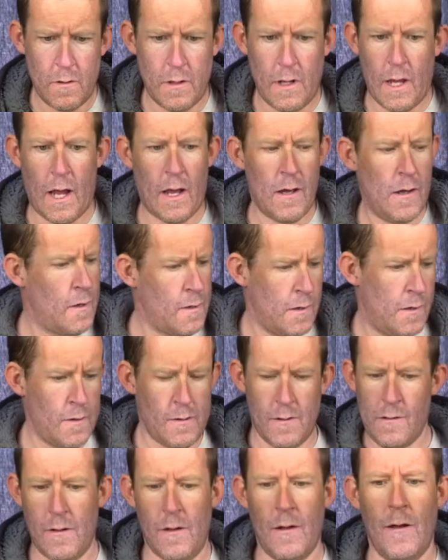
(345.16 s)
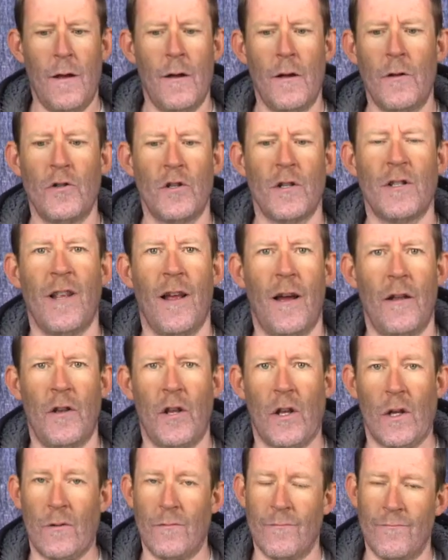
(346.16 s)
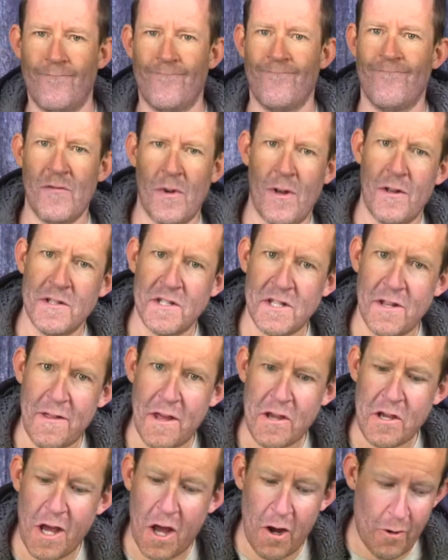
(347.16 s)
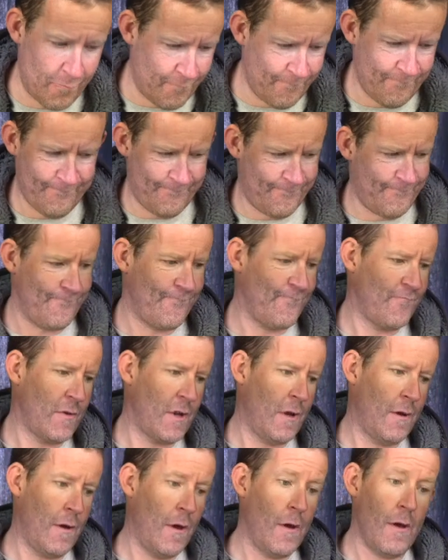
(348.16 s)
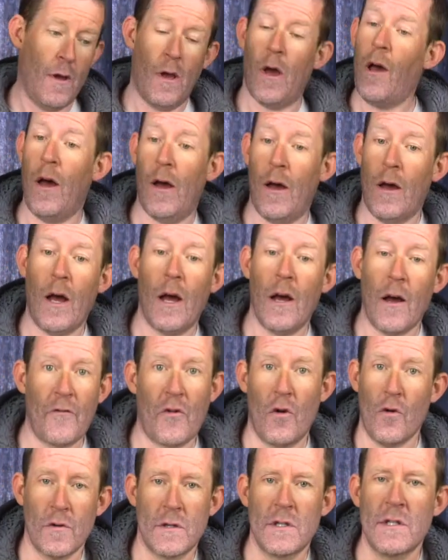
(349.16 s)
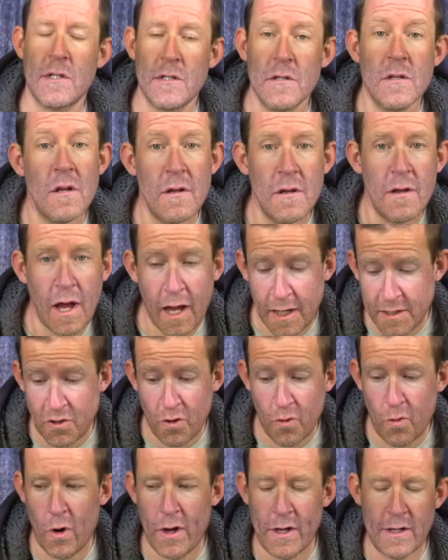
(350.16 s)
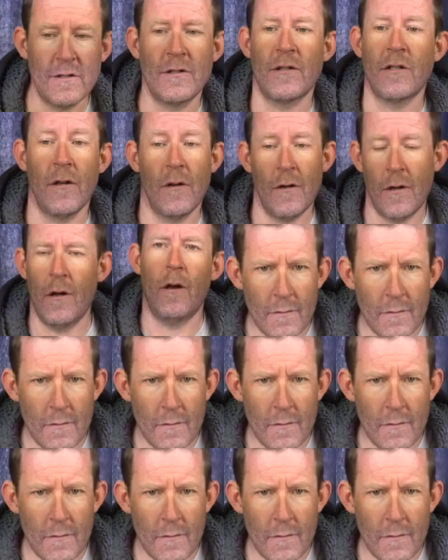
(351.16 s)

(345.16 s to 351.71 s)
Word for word: yeah, just like new. So there you go. Uh, of course, as always,